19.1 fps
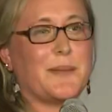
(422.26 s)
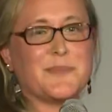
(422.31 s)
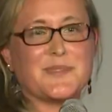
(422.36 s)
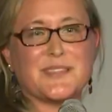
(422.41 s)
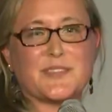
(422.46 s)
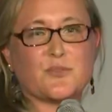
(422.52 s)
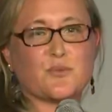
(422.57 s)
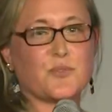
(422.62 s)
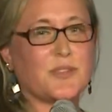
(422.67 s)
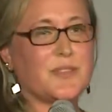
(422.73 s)

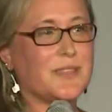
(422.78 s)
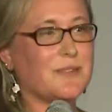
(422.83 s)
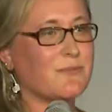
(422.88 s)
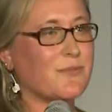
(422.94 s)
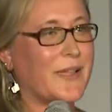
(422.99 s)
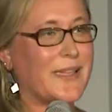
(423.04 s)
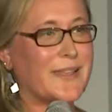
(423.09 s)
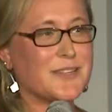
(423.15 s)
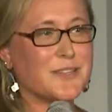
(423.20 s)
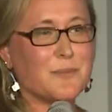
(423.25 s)
it's really
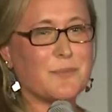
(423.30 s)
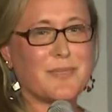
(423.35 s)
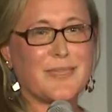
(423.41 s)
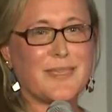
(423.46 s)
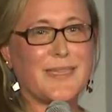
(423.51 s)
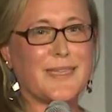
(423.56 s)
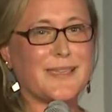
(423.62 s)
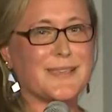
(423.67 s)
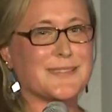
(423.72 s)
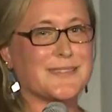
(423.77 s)
random
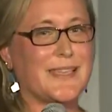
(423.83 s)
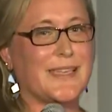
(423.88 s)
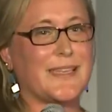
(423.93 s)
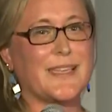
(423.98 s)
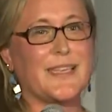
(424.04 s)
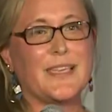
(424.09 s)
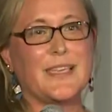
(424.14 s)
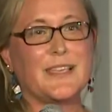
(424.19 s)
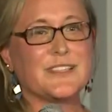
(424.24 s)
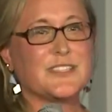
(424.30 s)
things like
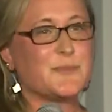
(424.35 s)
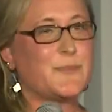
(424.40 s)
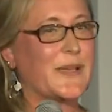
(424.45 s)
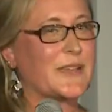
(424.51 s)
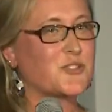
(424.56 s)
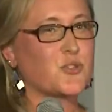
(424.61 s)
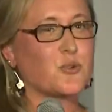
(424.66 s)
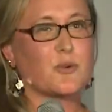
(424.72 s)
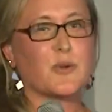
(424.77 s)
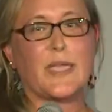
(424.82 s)

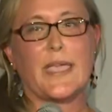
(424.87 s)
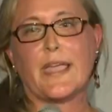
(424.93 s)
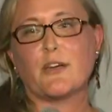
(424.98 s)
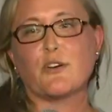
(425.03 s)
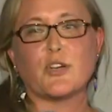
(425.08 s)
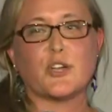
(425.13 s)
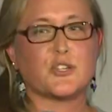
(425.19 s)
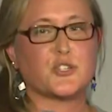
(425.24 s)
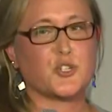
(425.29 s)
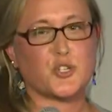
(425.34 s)
special
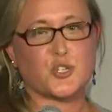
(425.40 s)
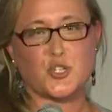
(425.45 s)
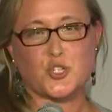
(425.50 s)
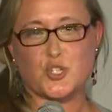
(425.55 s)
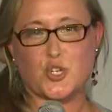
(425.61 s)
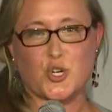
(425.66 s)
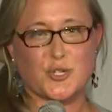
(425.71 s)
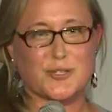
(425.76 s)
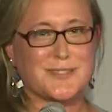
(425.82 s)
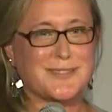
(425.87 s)
character
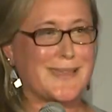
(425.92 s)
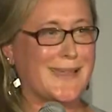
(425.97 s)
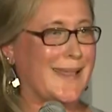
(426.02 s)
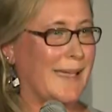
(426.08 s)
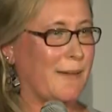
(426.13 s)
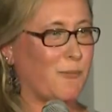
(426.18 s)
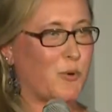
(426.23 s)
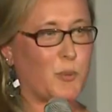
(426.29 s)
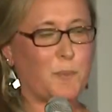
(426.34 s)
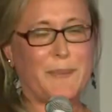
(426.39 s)
shirts
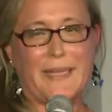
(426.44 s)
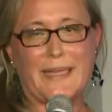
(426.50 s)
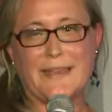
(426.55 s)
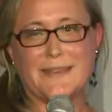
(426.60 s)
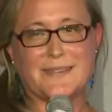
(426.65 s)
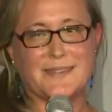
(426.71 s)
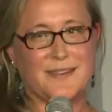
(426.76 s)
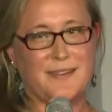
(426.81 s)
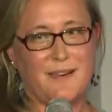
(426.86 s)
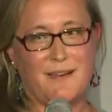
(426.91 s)
that were
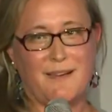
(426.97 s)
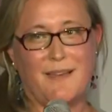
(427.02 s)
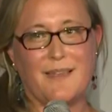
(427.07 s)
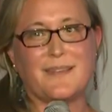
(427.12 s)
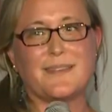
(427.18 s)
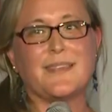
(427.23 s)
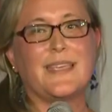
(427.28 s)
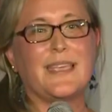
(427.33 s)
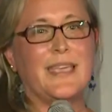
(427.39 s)
painted on